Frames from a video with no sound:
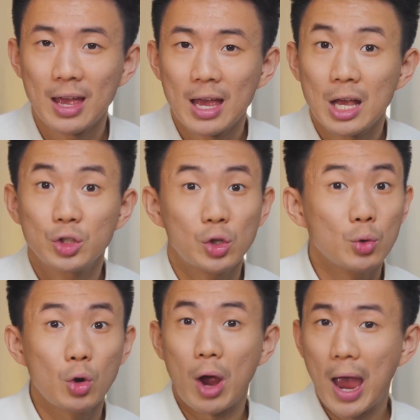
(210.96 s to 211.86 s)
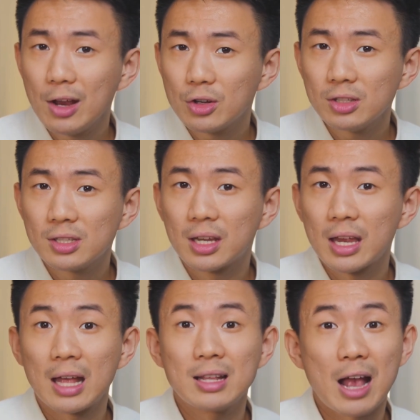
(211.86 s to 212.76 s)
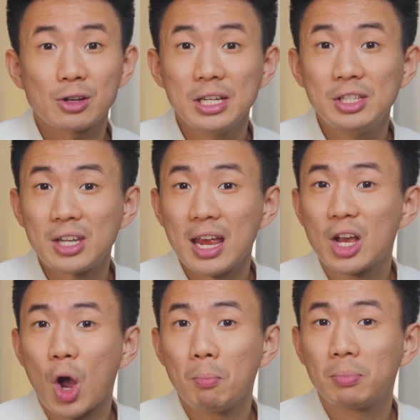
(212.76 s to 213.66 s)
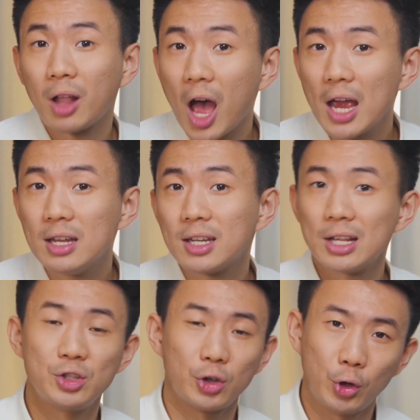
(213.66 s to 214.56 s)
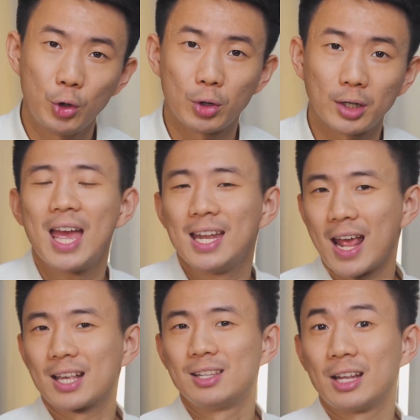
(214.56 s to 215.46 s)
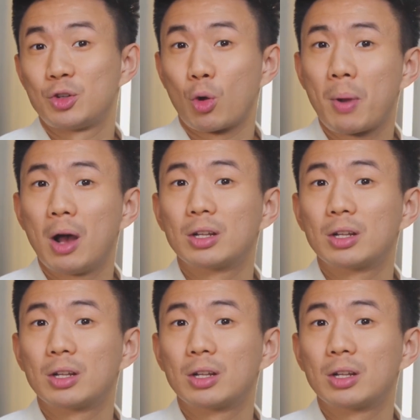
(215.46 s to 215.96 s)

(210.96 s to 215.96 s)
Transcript: So your agents can actually stay compliant and secure. Next, let's talk about